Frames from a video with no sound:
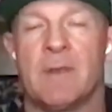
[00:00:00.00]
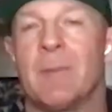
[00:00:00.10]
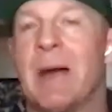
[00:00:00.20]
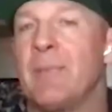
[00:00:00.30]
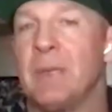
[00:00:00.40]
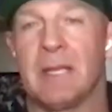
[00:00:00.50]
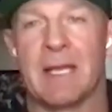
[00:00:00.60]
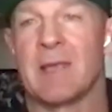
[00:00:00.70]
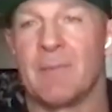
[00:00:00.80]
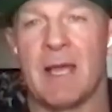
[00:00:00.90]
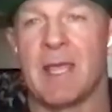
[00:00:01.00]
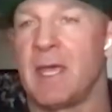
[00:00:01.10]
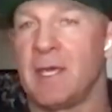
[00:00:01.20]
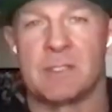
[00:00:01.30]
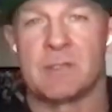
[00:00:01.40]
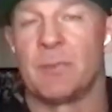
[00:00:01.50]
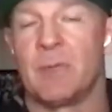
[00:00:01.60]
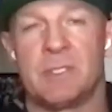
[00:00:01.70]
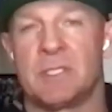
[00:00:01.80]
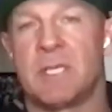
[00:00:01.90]
There might be, like in my case, a
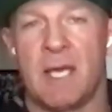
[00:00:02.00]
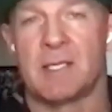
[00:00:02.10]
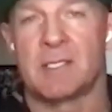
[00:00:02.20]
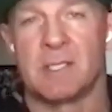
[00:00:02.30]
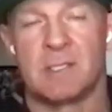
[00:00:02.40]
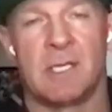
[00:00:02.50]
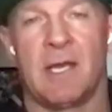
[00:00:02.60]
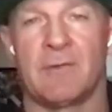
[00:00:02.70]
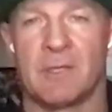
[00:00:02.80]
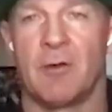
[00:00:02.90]
bunch of tests that you have to